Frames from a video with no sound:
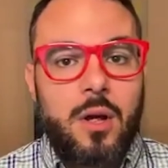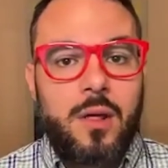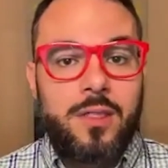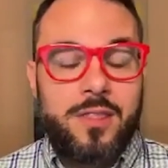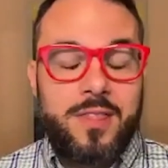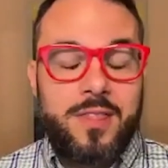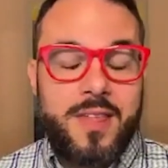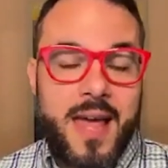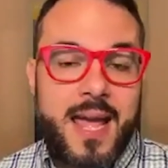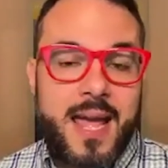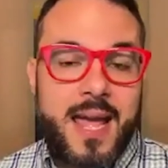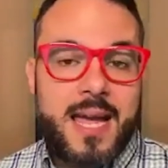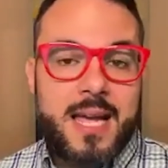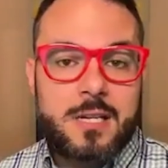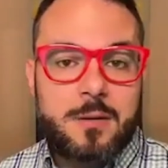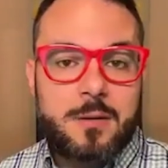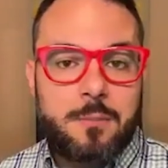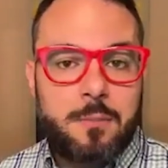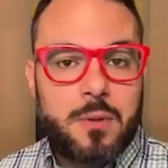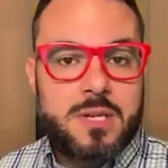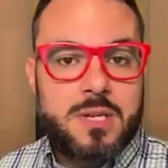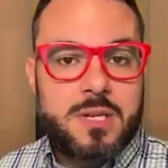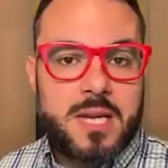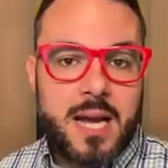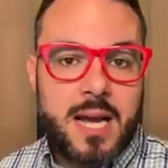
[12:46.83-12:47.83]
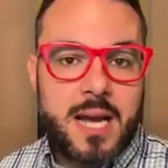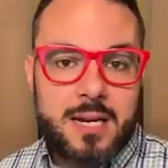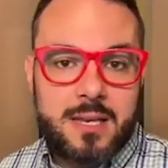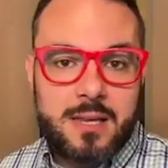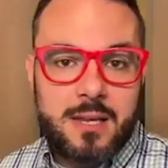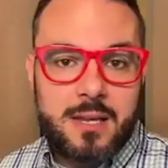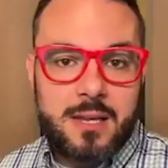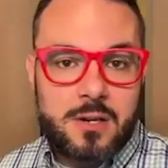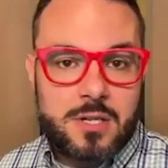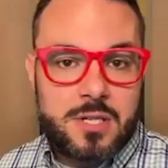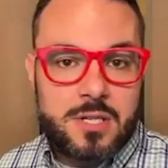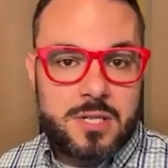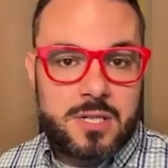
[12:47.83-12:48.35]
They get to protect
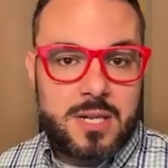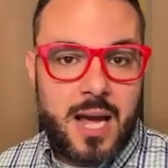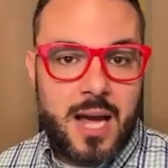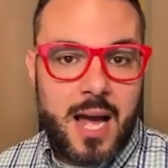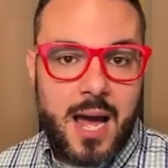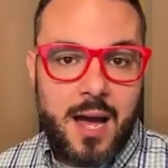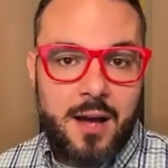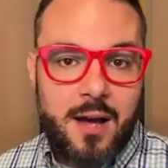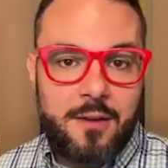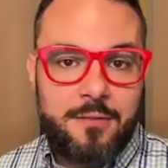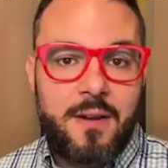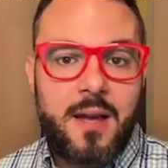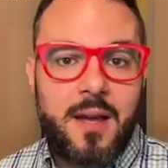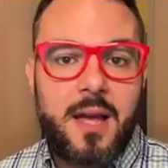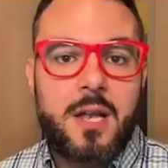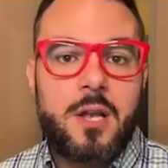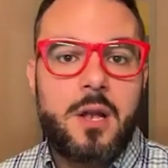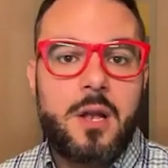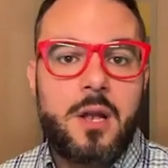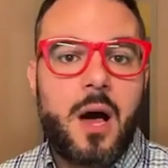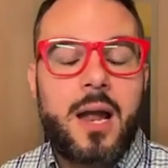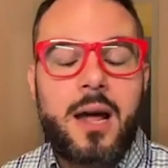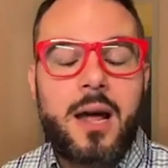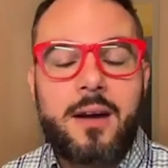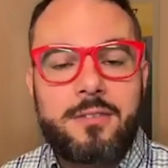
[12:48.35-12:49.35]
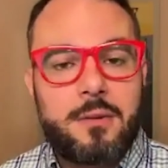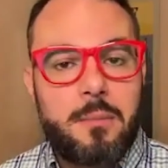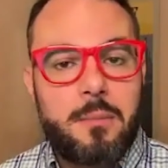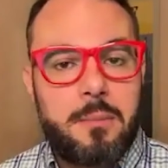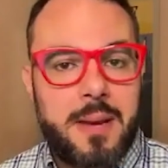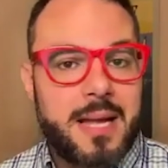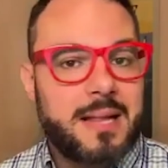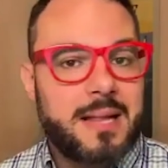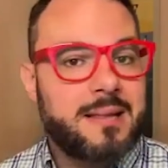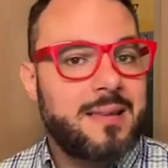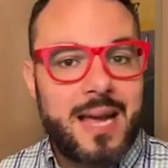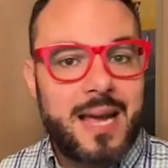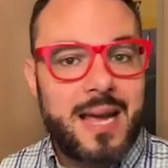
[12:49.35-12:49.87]
their staff and not have to
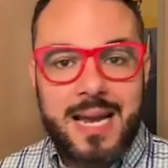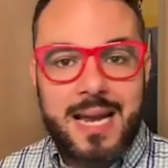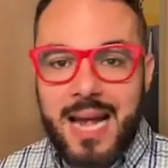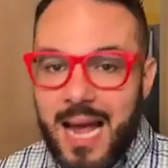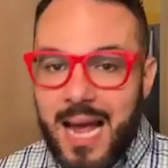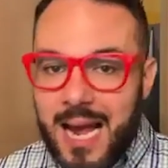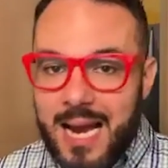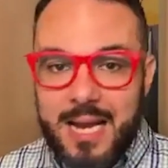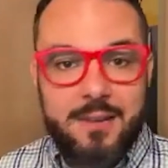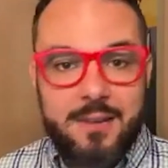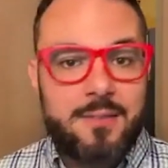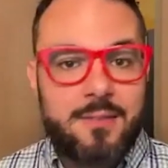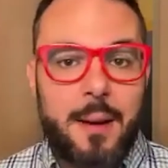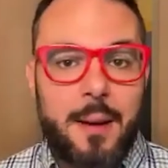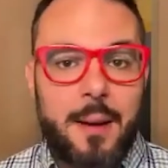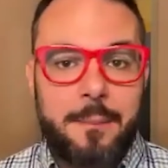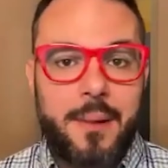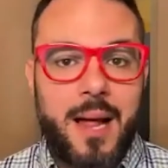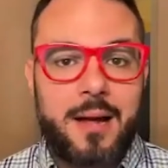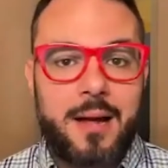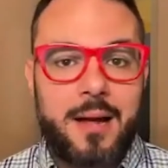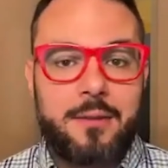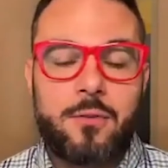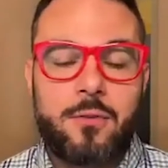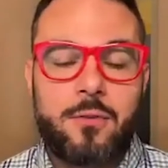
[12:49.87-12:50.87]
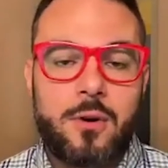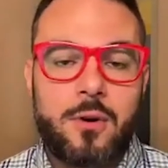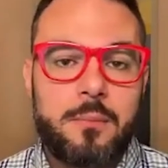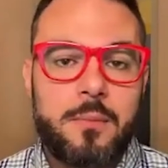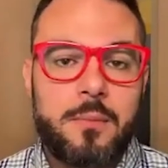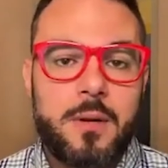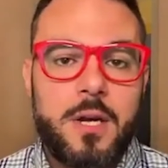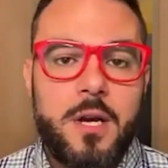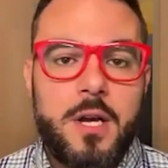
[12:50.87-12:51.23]
maintain any of that platform.